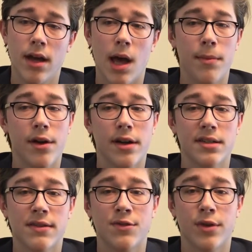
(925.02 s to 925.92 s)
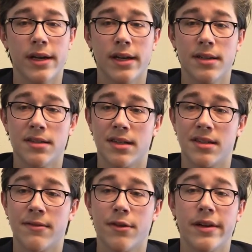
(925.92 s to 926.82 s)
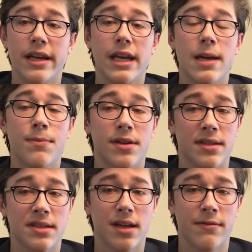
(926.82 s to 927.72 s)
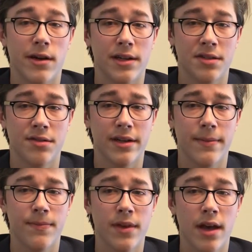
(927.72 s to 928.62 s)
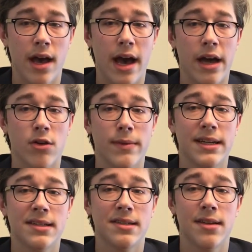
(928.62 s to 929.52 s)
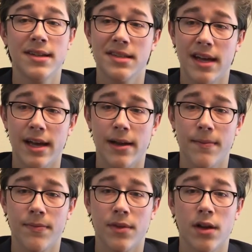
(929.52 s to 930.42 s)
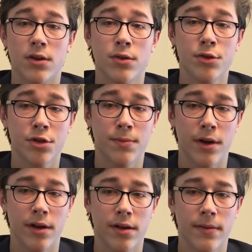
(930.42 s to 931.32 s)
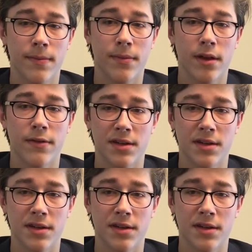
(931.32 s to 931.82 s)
Americans have drank it since the very impetus of our history, and remains to this day a crucial part of our